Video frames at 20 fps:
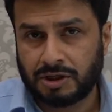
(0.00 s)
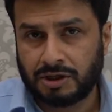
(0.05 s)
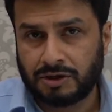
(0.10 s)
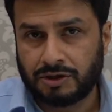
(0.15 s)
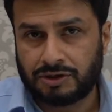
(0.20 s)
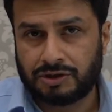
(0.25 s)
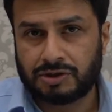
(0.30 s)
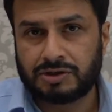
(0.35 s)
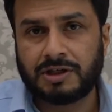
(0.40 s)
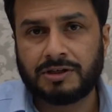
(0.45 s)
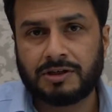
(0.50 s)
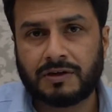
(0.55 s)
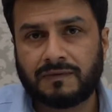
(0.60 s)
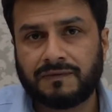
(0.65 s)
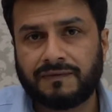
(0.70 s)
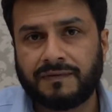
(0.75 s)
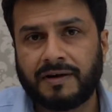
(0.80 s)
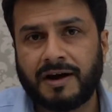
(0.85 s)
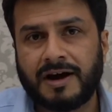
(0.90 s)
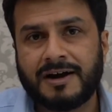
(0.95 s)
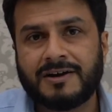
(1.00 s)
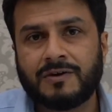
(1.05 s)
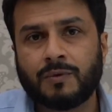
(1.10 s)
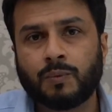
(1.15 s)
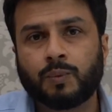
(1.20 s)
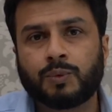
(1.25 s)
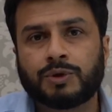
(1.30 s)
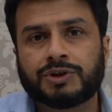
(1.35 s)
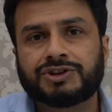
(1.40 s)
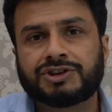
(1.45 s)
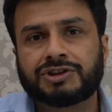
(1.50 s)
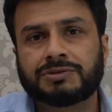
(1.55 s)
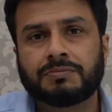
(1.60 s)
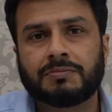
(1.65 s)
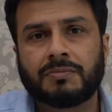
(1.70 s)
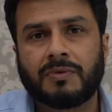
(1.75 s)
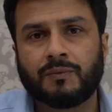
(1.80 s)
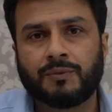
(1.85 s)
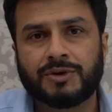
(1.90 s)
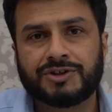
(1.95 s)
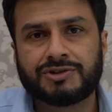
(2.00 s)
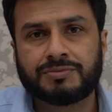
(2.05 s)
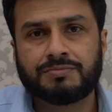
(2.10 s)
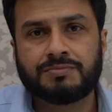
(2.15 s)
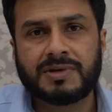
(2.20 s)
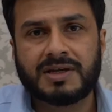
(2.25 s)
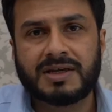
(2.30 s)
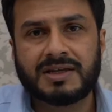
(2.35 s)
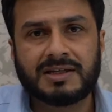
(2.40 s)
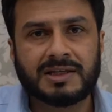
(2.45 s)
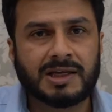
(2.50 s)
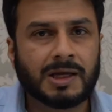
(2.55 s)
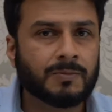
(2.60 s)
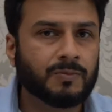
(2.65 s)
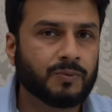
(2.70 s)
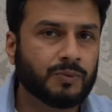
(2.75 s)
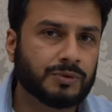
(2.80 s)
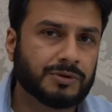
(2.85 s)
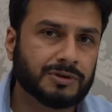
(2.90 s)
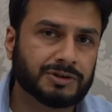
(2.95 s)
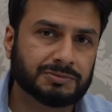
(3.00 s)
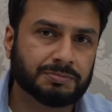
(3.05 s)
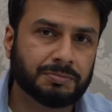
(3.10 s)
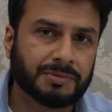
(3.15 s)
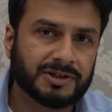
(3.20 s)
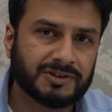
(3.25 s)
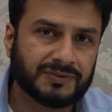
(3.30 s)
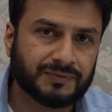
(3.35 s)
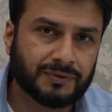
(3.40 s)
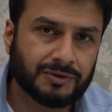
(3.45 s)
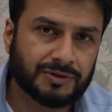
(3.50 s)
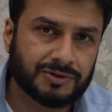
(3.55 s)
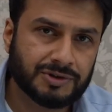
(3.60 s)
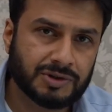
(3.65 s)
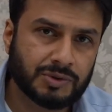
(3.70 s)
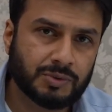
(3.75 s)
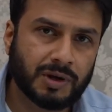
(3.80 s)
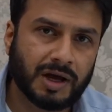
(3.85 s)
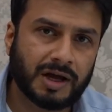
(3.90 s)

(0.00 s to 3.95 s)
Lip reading: You need to find which medium works best for you